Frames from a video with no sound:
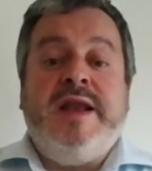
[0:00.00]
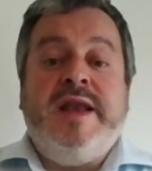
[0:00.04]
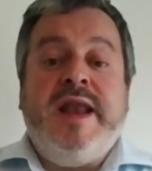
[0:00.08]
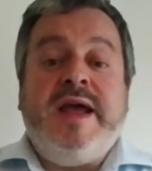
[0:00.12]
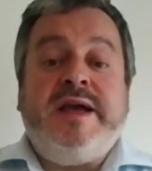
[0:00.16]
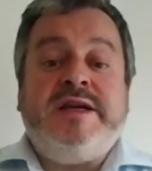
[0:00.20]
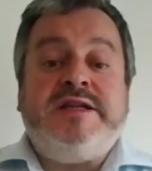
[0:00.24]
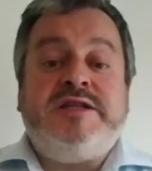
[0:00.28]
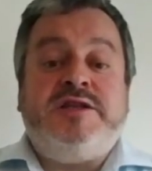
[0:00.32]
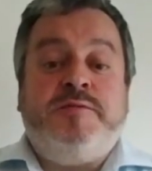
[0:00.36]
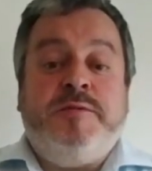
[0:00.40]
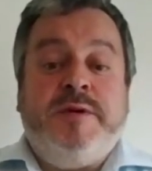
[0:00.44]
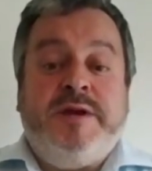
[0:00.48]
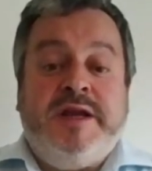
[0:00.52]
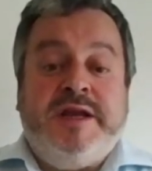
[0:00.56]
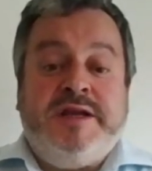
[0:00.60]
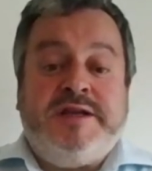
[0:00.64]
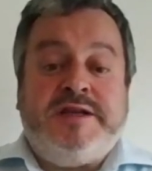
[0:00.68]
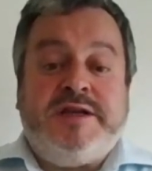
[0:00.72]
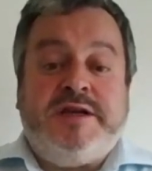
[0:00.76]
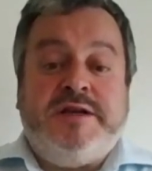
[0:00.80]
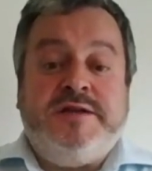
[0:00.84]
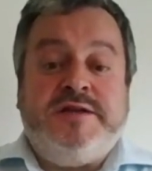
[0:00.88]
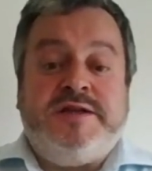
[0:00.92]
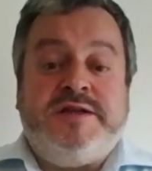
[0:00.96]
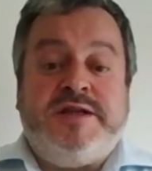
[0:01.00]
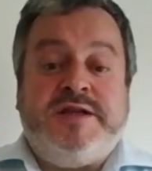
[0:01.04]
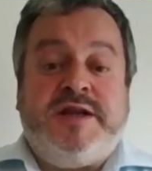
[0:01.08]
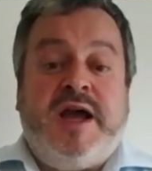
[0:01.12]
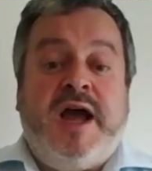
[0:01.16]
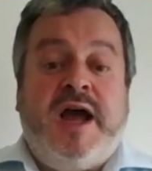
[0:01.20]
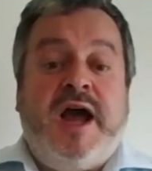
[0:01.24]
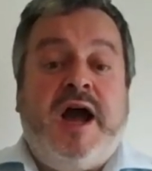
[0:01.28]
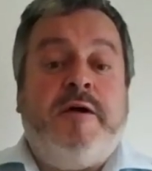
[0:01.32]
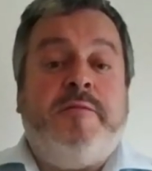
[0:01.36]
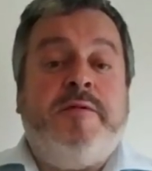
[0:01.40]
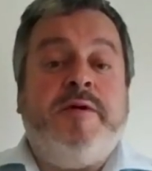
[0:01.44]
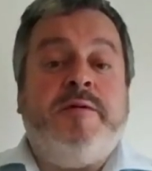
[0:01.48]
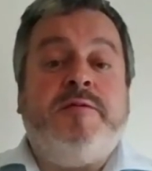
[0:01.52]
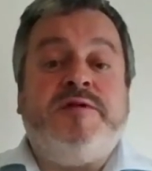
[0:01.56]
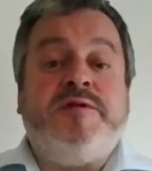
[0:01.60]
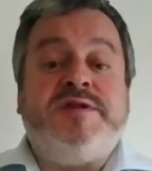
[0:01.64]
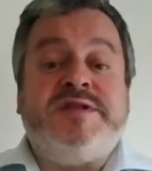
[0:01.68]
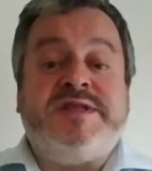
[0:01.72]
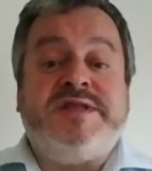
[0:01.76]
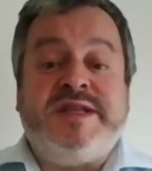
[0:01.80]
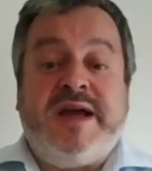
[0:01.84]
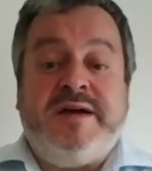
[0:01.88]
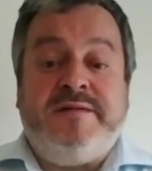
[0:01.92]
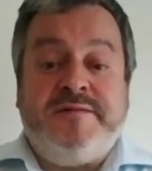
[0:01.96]
Next, we need to consider how we will
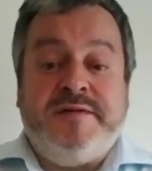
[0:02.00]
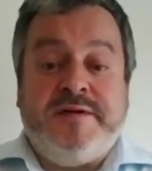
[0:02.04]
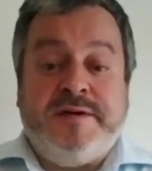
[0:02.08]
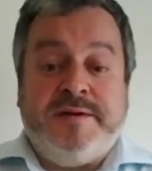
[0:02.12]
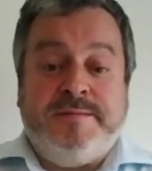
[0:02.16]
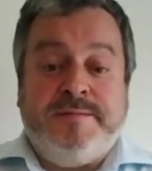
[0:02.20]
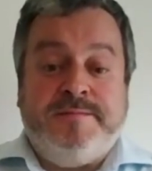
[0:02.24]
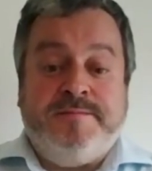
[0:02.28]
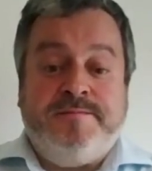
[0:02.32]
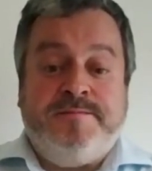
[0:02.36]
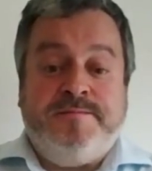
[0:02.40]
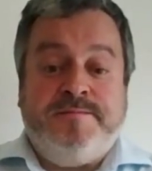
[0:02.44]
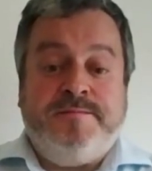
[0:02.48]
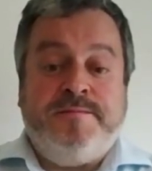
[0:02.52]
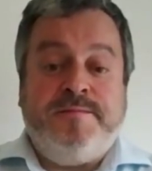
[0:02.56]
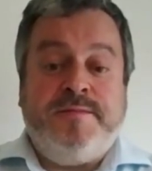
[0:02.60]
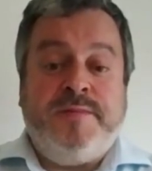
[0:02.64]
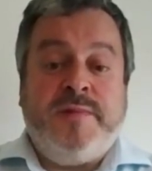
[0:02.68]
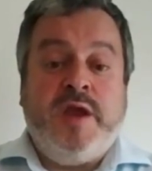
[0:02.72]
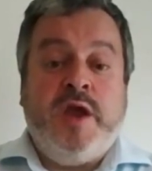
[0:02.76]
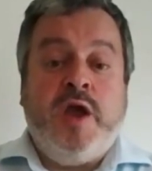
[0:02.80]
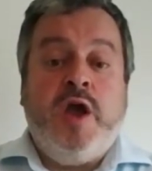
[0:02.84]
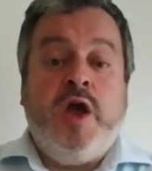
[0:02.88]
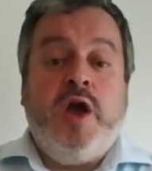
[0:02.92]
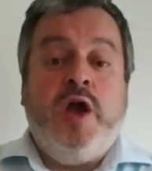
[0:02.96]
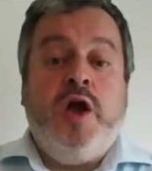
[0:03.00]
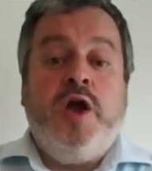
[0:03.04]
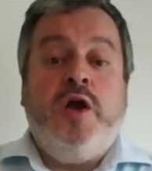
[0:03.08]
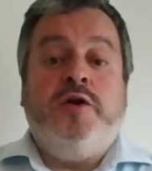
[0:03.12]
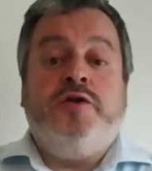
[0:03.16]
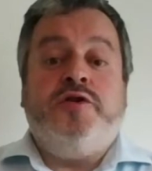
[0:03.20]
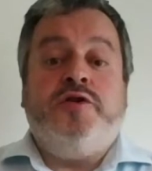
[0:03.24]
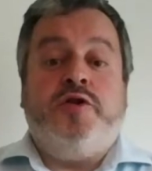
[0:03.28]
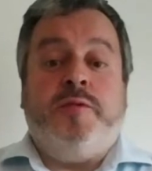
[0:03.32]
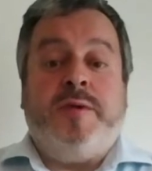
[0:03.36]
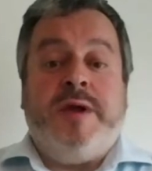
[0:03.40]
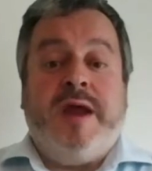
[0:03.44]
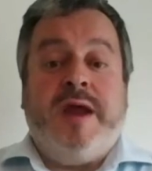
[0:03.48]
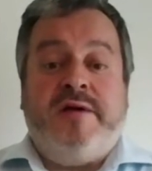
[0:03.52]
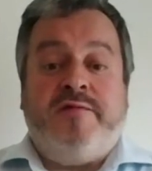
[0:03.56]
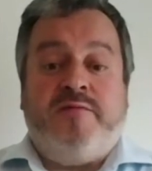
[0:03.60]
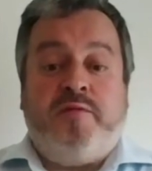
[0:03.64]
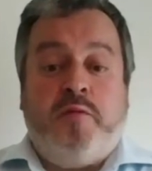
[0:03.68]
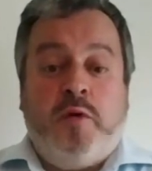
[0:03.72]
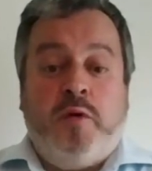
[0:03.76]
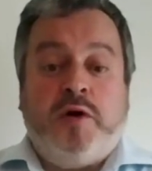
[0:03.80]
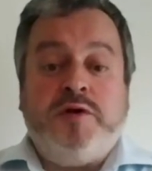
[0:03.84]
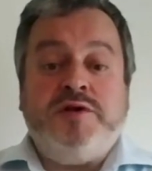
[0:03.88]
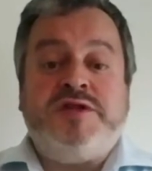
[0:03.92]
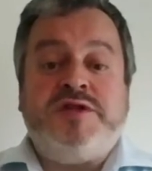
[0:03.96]
staff it. Do we have
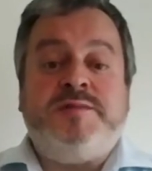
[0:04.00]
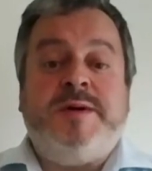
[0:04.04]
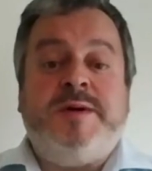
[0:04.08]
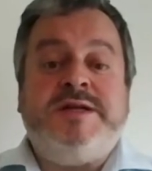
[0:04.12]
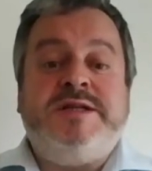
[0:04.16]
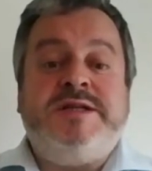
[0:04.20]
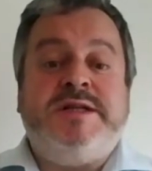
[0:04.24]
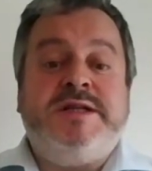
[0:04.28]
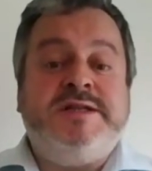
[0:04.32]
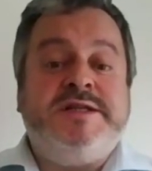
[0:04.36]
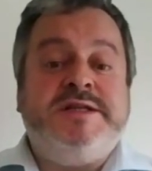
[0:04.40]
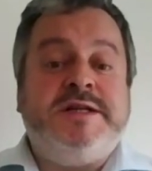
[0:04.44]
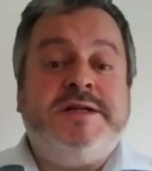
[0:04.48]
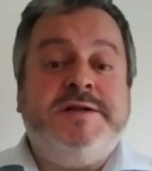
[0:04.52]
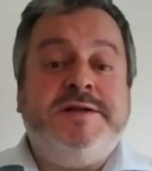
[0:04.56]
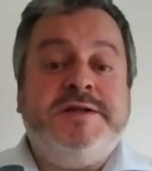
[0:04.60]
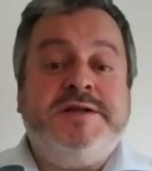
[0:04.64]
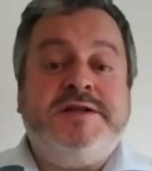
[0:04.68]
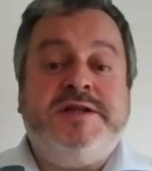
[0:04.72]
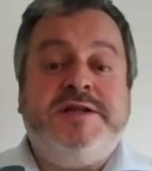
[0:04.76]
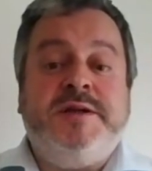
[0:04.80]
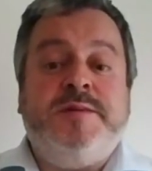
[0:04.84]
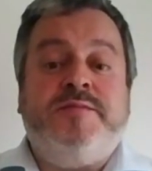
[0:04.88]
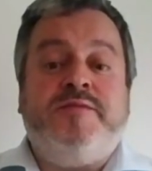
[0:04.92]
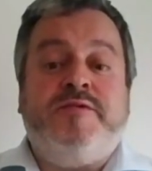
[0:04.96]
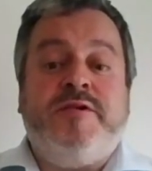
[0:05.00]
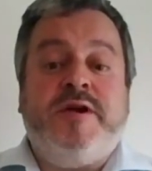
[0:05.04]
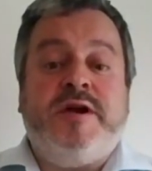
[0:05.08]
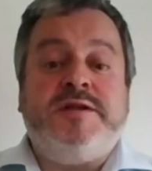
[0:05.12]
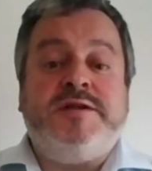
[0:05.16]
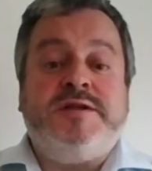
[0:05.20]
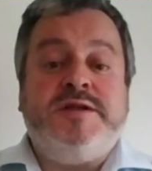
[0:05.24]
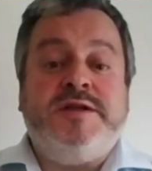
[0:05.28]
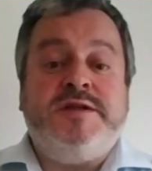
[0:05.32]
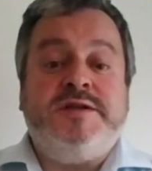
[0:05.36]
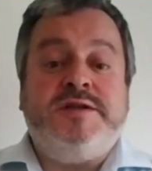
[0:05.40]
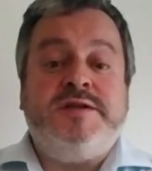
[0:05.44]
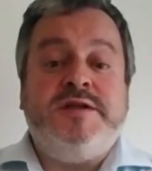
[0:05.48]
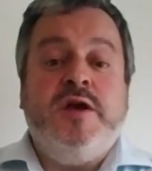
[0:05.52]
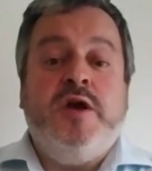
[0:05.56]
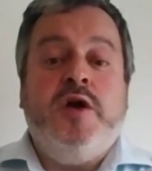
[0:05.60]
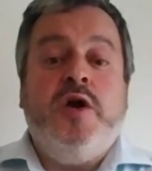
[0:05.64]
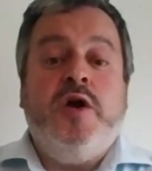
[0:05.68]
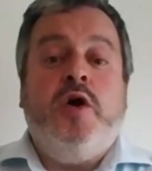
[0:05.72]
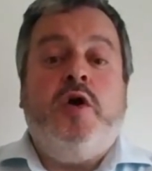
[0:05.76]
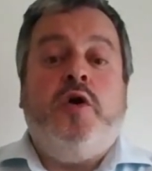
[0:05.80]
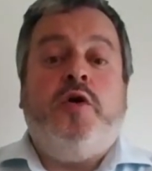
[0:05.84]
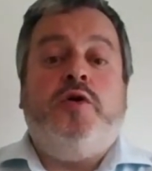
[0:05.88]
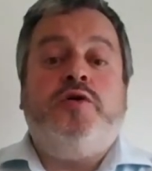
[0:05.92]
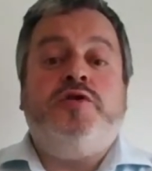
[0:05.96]
one specialist clinician in practice,
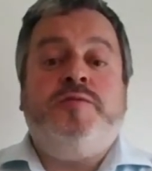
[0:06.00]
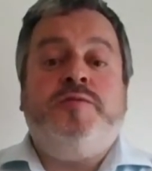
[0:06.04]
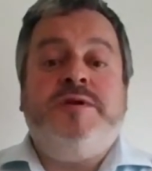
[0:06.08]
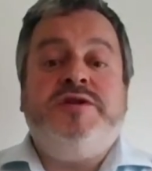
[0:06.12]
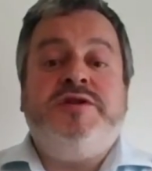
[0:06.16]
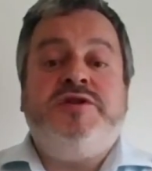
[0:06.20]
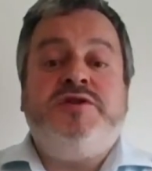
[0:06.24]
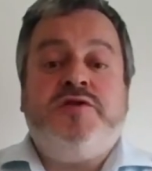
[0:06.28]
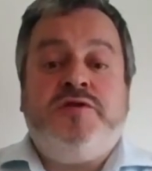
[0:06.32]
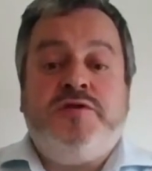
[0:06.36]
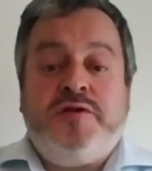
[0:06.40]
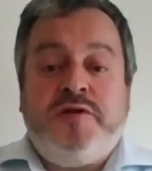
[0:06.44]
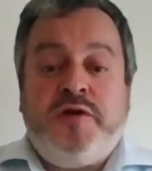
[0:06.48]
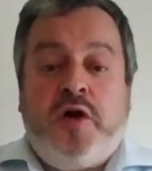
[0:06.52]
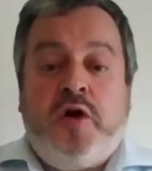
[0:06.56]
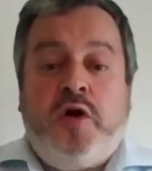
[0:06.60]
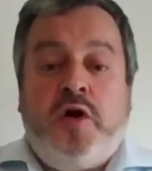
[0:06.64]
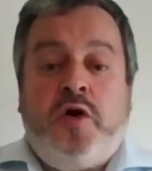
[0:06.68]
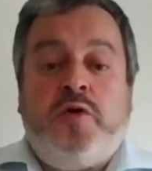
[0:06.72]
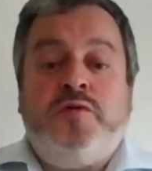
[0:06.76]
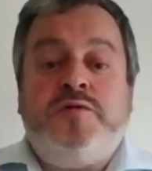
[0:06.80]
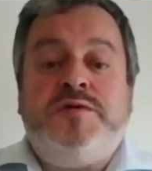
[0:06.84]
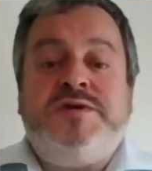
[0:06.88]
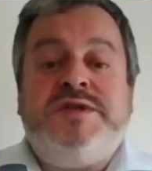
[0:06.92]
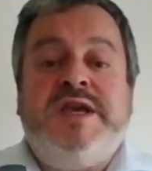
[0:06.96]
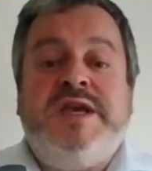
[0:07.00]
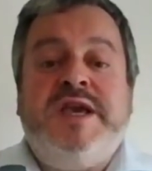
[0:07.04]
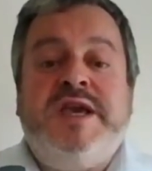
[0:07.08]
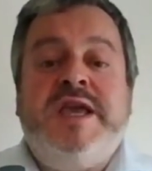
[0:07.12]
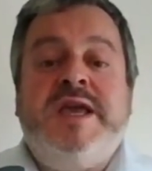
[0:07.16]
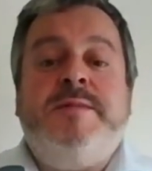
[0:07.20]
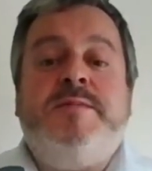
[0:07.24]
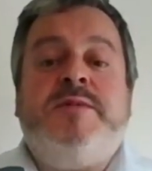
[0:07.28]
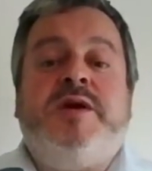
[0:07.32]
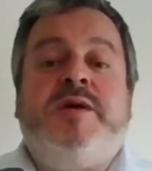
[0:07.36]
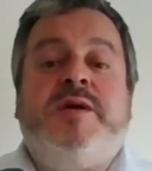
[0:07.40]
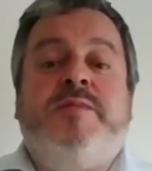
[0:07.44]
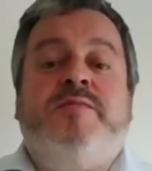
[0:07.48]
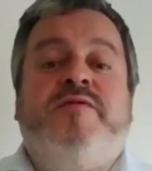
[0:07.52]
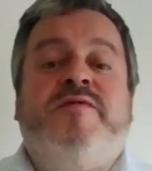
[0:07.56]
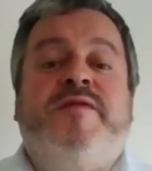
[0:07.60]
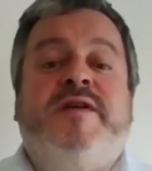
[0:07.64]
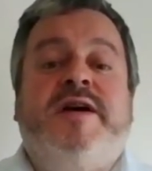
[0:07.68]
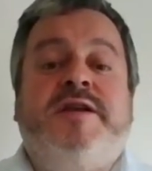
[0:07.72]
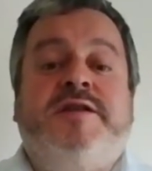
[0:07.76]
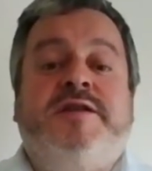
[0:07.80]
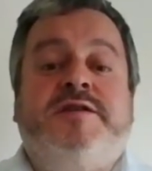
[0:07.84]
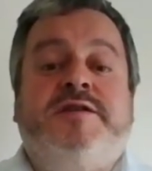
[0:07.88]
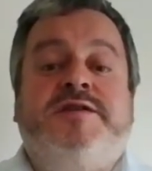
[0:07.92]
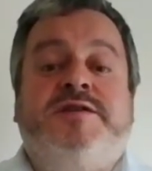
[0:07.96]
or do we ensure that the whole team can
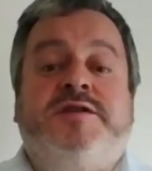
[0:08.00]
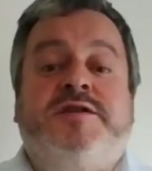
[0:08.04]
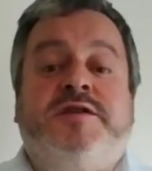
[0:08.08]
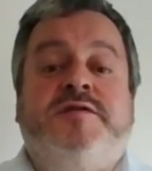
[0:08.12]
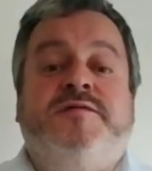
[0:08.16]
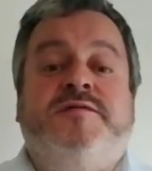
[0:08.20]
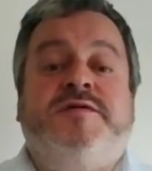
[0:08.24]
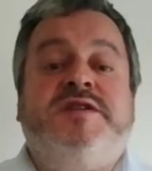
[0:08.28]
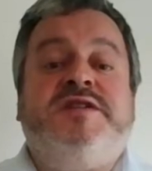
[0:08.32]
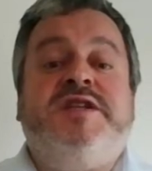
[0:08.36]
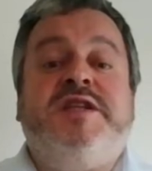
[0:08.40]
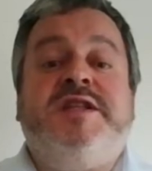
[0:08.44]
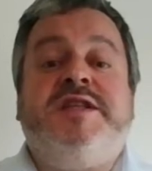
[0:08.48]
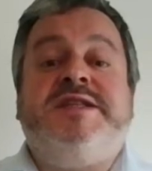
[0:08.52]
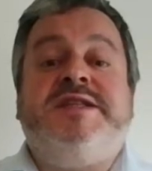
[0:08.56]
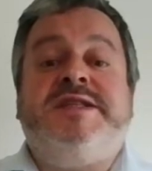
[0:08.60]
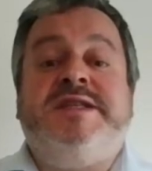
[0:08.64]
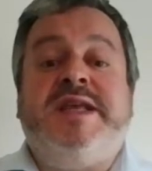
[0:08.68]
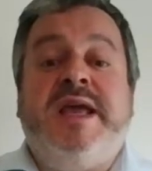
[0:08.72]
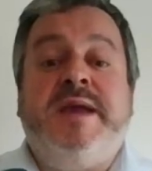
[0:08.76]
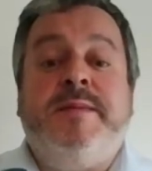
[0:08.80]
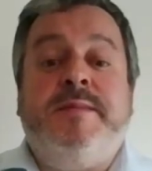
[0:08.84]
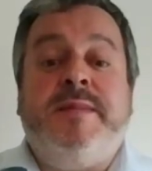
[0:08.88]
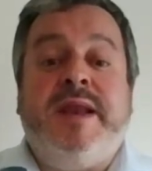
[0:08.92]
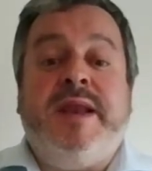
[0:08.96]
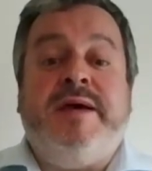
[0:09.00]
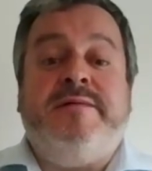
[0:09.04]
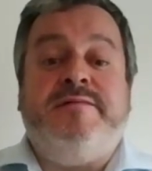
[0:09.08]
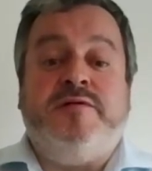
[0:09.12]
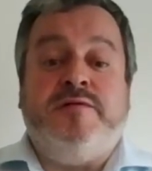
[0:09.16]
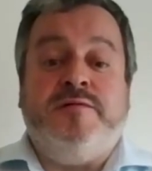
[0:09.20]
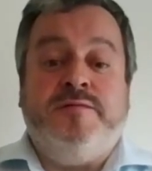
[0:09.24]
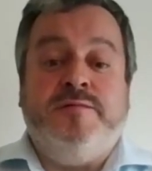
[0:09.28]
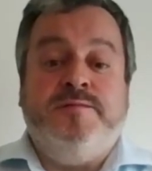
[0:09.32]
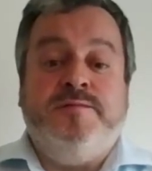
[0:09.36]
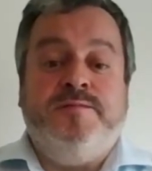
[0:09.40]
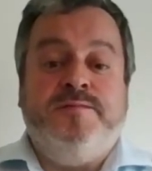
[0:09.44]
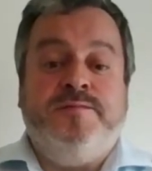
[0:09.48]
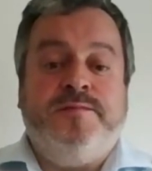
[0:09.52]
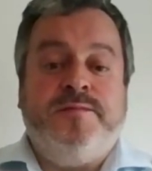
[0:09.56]
provide the service to the same level?